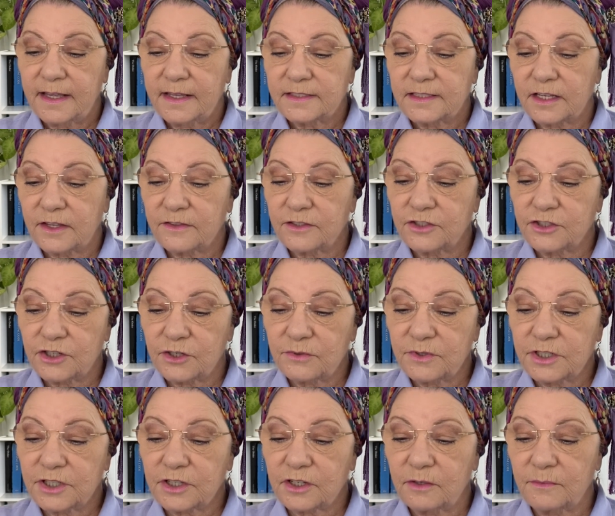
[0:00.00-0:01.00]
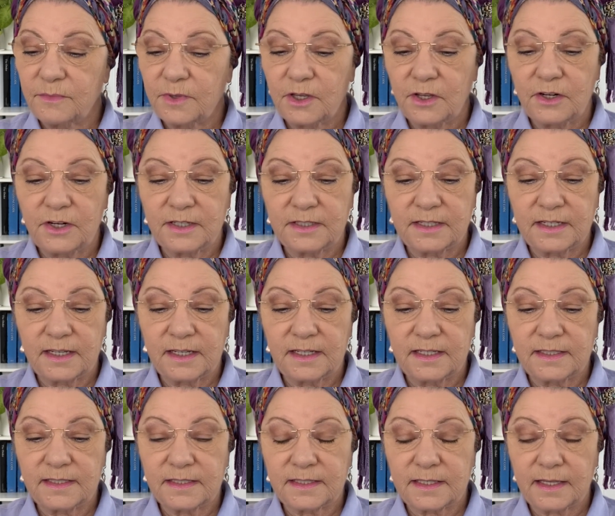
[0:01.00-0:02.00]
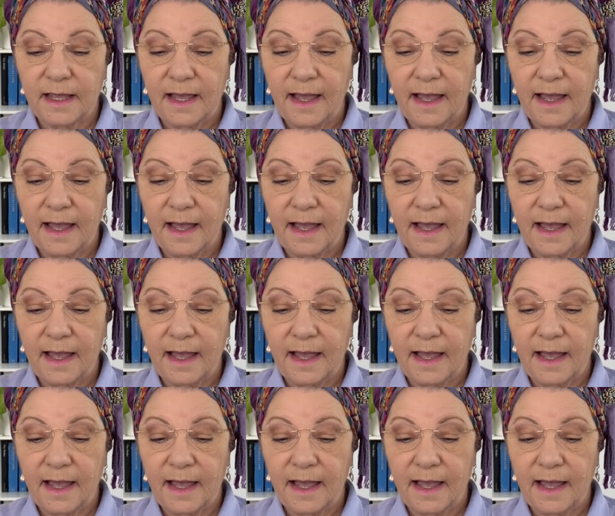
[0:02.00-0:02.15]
So the Jewish communities